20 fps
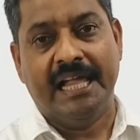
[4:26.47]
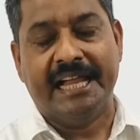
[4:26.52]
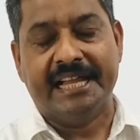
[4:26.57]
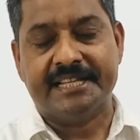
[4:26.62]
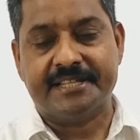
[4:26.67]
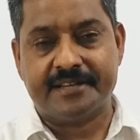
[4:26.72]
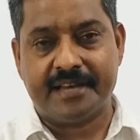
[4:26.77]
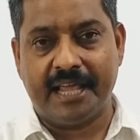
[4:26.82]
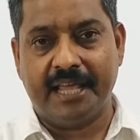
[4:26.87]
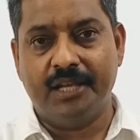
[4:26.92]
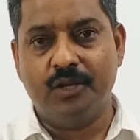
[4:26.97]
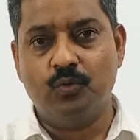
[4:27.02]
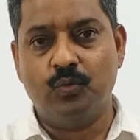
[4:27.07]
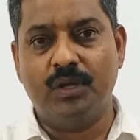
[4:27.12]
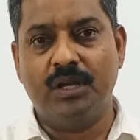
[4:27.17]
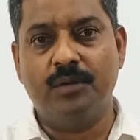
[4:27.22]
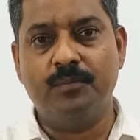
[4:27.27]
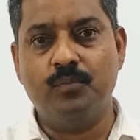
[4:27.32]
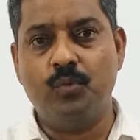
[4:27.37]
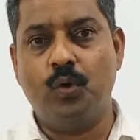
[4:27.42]
train
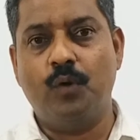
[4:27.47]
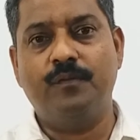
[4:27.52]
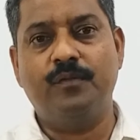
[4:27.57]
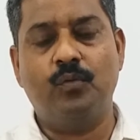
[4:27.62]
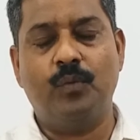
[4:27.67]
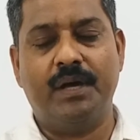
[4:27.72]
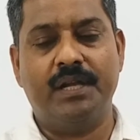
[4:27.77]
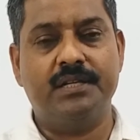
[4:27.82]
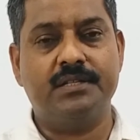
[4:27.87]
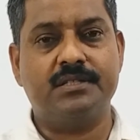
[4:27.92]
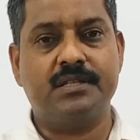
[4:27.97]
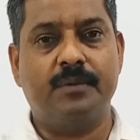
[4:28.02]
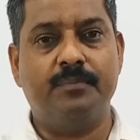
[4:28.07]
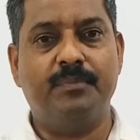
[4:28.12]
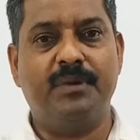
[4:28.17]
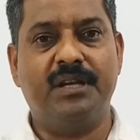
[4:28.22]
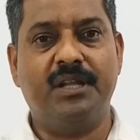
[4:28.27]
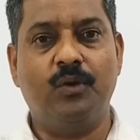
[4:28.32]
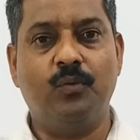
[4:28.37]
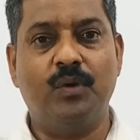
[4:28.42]
will move when
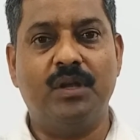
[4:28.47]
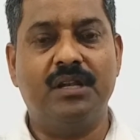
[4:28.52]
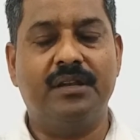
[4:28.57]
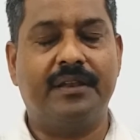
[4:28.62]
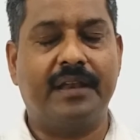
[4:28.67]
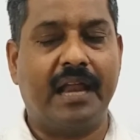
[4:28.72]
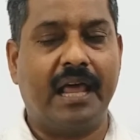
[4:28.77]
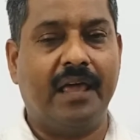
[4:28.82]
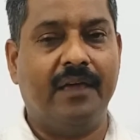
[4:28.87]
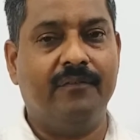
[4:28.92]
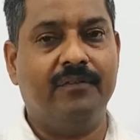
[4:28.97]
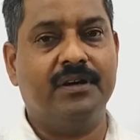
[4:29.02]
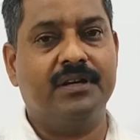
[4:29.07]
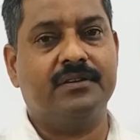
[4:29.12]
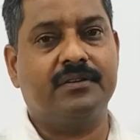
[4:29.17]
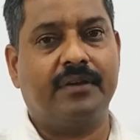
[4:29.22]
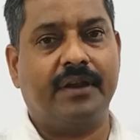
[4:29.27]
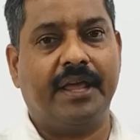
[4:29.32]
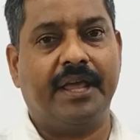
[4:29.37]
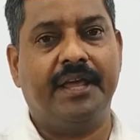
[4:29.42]
somebody will drive a
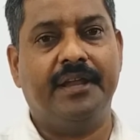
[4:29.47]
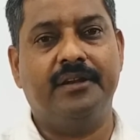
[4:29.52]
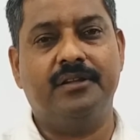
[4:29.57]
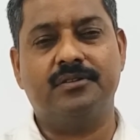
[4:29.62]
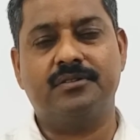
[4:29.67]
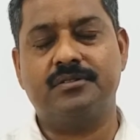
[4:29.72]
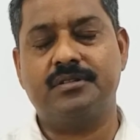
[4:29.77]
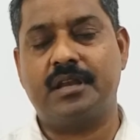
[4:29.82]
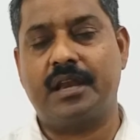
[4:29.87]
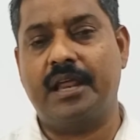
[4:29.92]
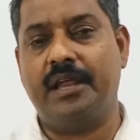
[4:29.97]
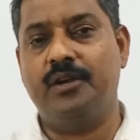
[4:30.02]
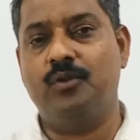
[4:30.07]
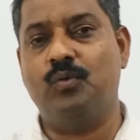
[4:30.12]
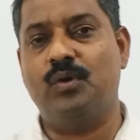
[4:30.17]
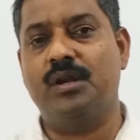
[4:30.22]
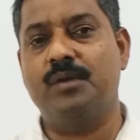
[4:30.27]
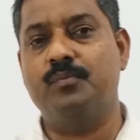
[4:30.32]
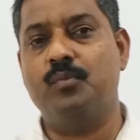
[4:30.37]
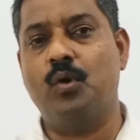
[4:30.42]
train, train
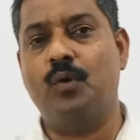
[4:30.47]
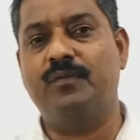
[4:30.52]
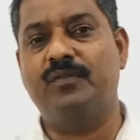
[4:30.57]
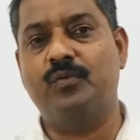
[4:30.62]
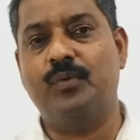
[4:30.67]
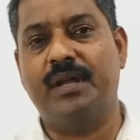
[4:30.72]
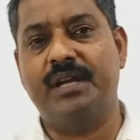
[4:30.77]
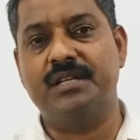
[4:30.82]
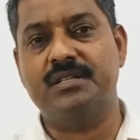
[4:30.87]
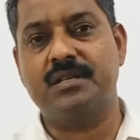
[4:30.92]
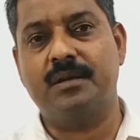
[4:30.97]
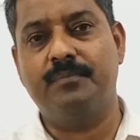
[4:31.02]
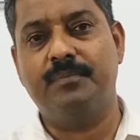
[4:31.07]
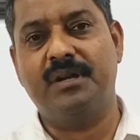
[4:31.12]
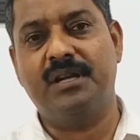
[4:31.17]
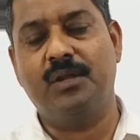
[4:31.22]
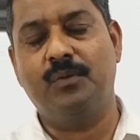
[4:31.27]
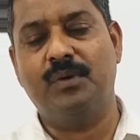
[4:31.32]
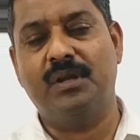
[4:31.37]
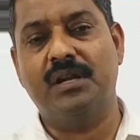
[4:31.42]
will move when
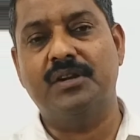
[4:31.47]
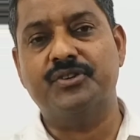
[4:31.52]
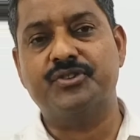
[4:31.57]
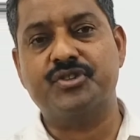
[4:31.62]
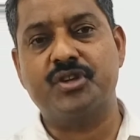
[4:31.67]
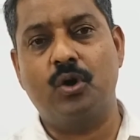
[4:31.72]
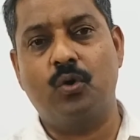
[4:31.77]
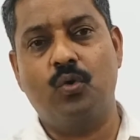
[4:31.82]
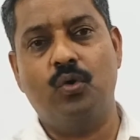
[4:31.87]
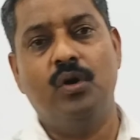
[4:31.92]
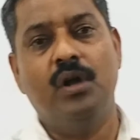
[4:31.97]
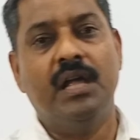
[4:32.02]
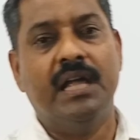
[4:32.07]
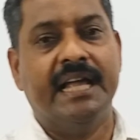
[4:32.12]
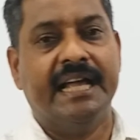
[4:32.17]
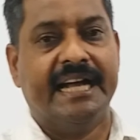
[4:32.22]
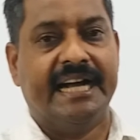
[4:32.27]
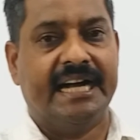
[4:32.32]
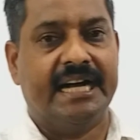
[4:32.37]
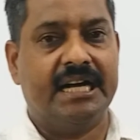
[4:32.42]
somebody will show
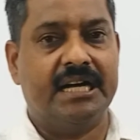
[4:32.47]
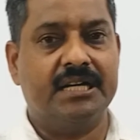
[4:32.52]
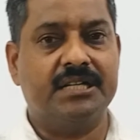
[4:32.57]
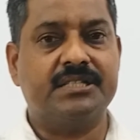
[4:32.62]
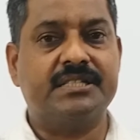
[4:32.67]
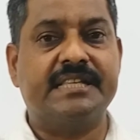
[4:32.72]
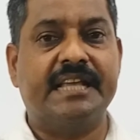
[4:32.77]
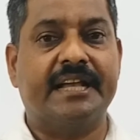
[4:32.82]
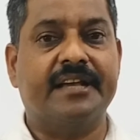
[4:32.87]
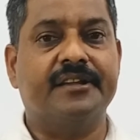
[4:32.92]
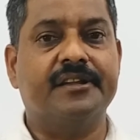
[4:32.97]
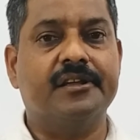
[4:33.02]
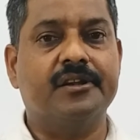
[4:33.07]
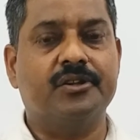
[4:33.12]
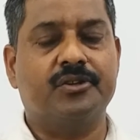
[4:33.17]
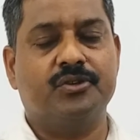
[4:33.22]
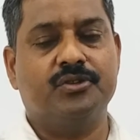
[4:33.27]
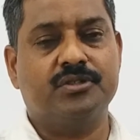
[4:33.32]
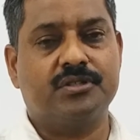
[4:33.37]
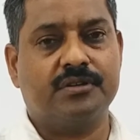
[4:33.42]
a signal
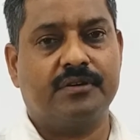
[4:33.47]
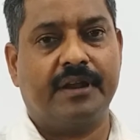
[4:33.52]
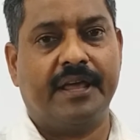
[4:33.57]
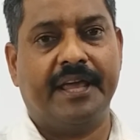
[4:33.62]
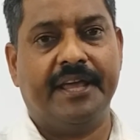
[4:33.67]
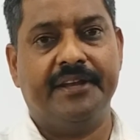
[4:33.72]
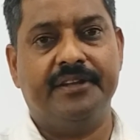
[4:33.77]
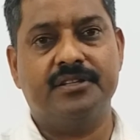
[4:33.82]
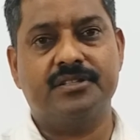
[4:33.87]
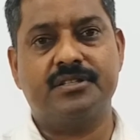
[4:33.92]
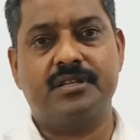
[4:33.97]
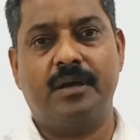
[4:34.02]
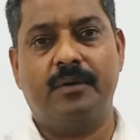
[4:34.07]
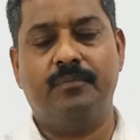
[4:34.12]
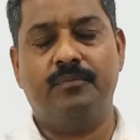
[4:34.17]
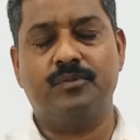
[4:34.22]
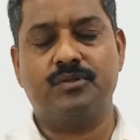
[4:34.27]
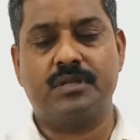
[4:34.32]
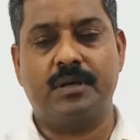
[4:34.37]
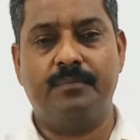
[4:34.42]
to train,
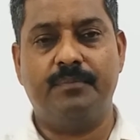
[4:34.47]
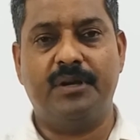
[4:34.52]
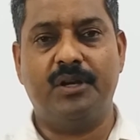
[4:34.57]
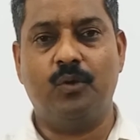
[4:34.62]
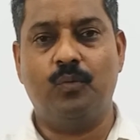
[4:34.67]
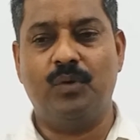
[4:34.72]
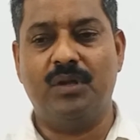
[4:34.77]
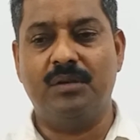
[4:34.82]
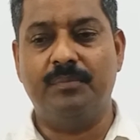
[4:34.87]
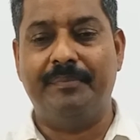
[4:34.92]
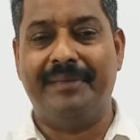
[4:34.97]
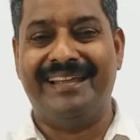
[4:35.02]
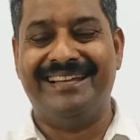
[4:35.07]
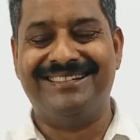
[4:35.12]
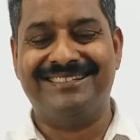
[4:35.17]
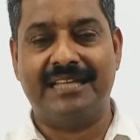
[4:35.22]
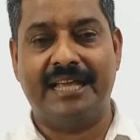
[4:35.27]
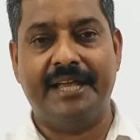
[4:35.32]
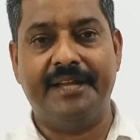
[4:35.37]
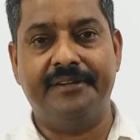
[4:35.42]
Some somebody will
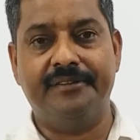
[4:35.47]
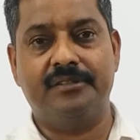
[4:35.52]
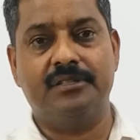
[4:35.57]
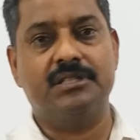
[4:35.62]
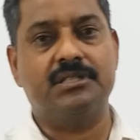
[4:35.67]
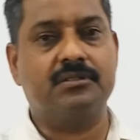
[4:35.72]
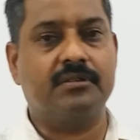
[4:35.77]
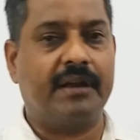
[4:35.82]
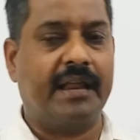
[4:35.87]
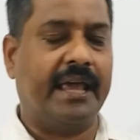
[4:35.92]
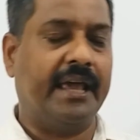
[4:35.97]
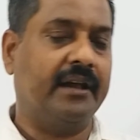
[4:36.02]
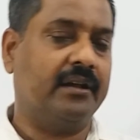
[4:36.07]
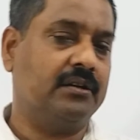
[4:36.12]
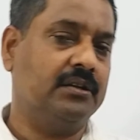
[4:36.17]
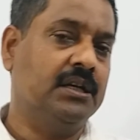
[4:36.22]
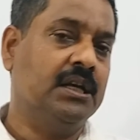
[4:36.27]
maintain the track,